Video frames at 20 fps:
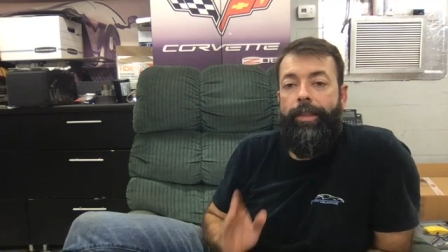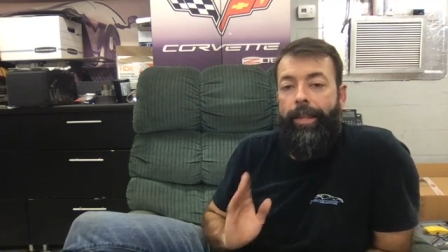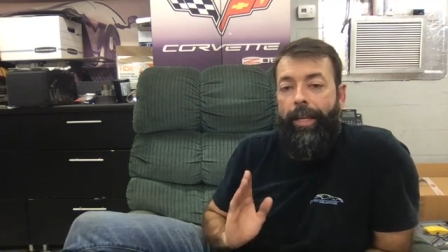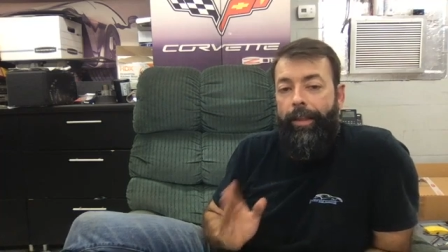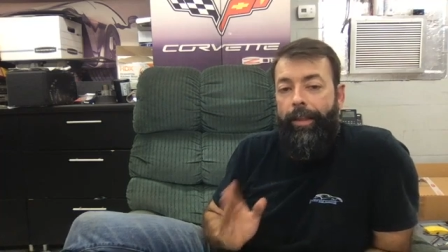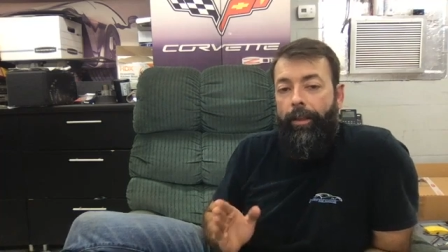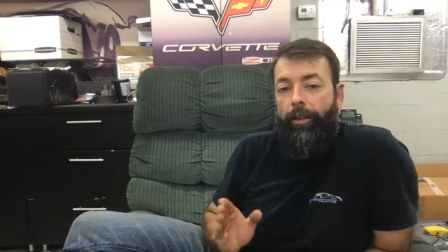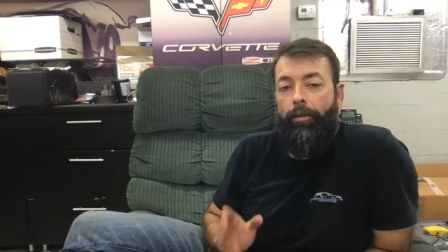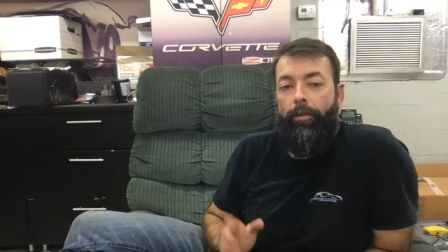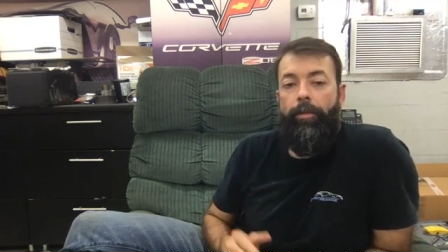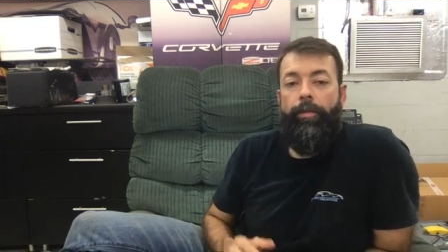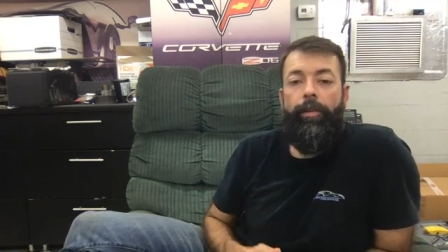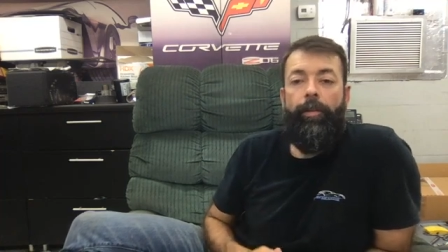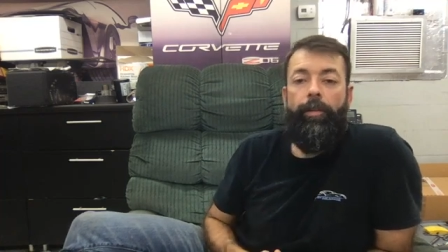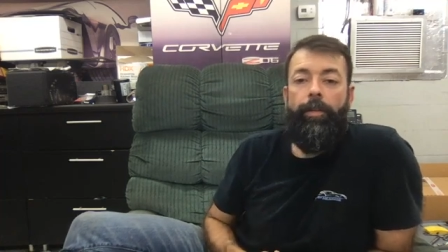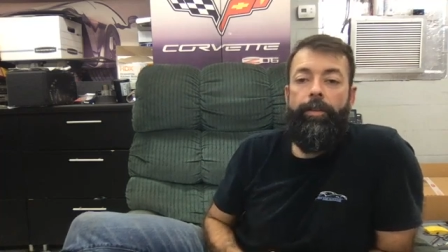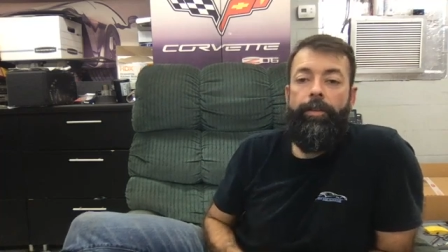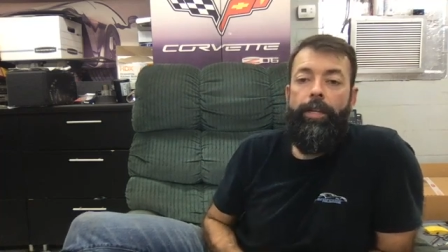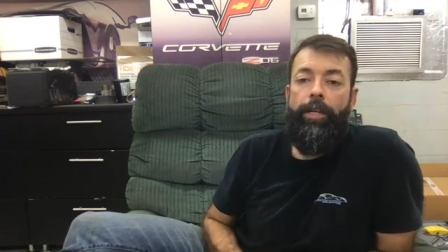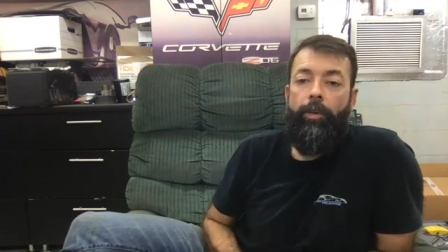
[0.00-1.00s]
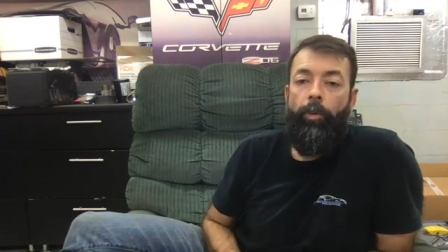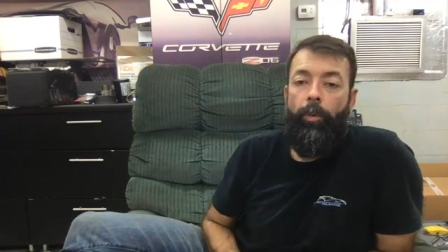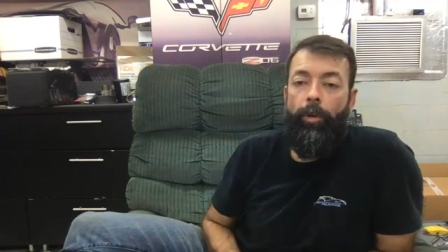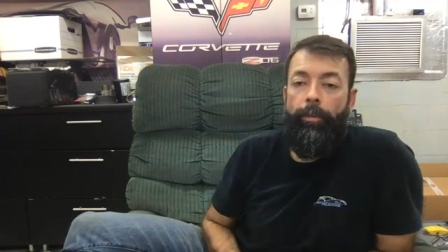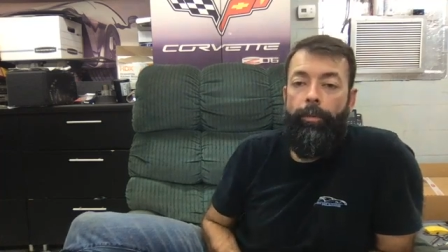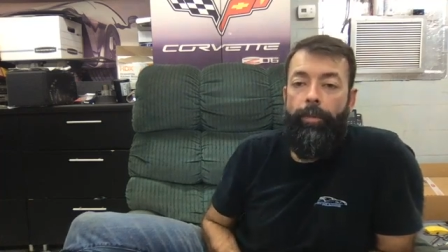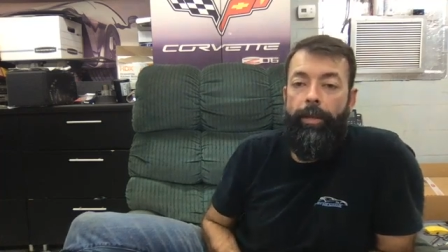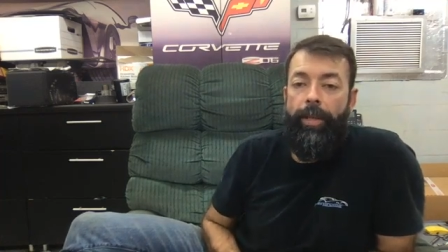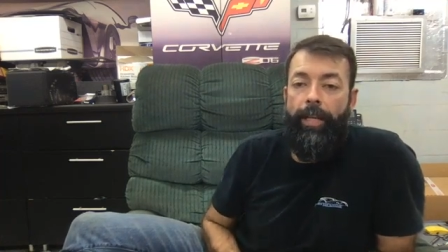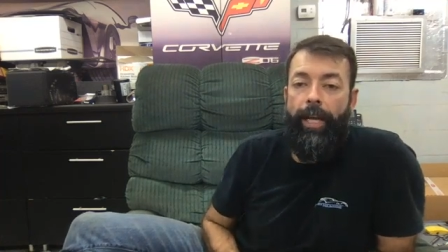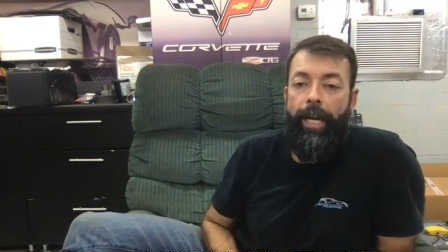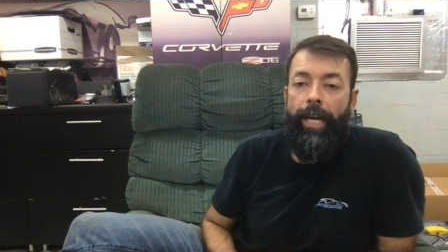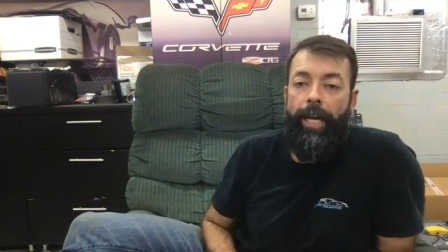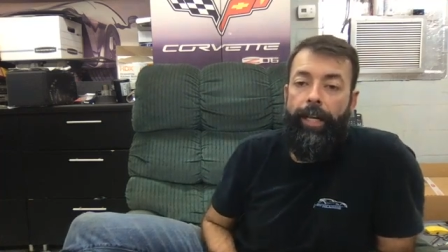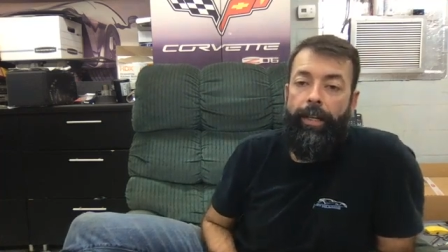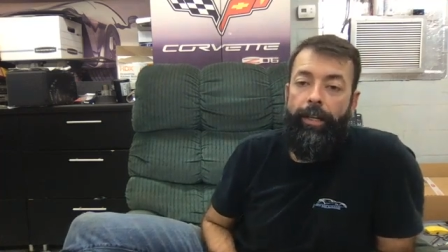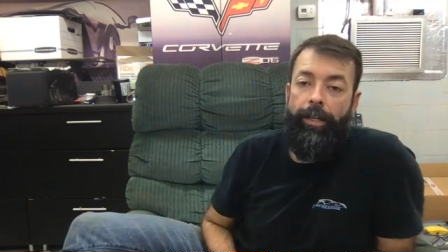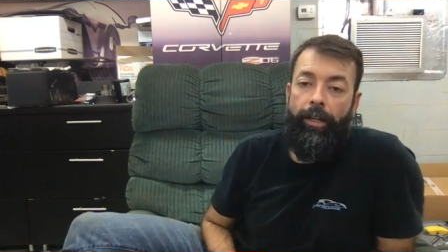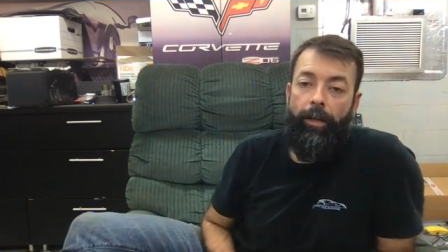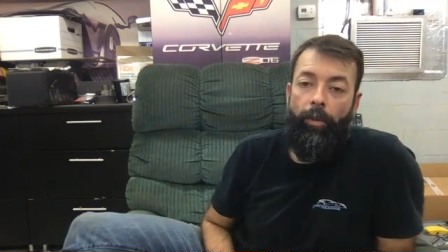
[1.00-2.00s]
that the 350Z would be the
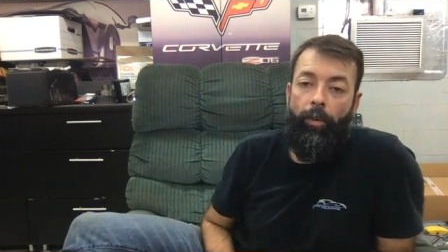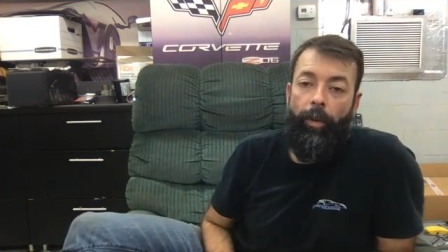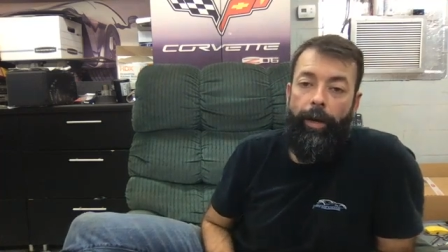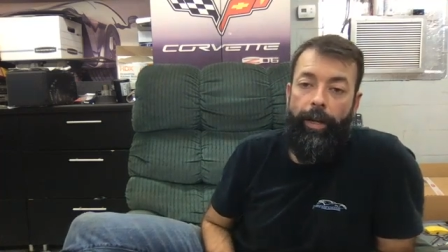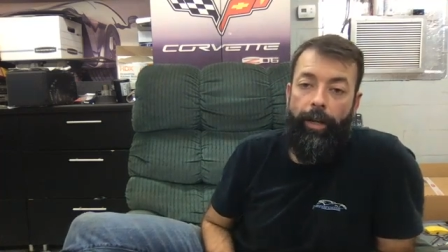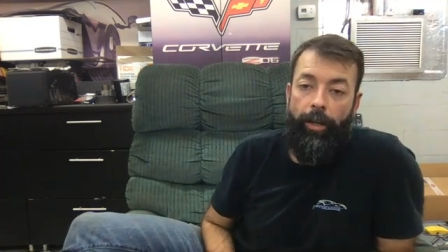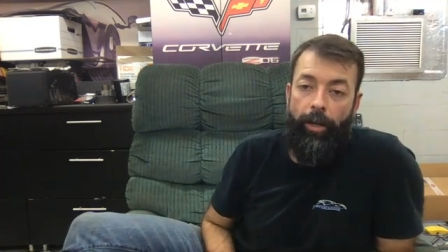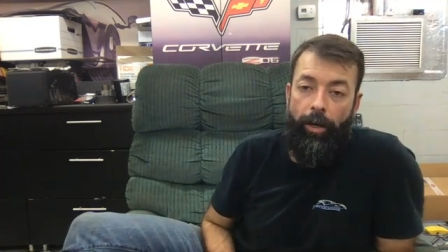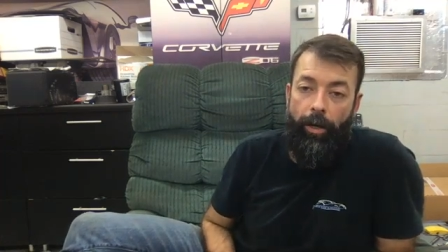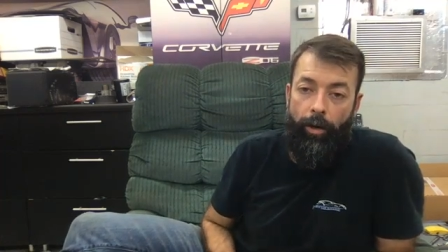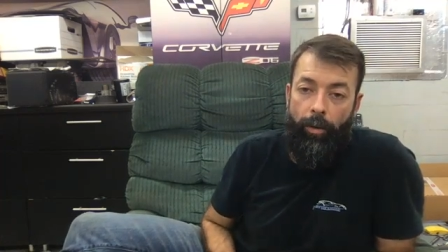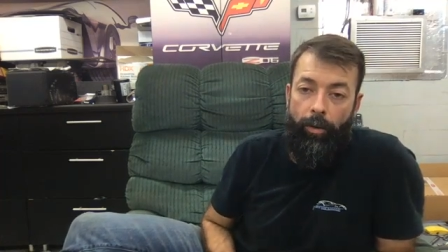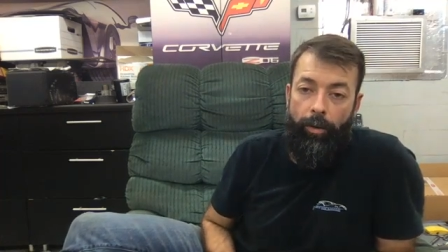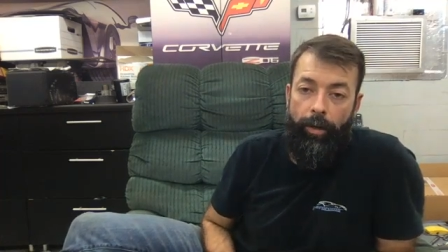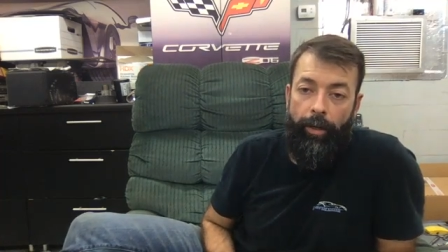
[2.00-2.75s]
ideal way to go.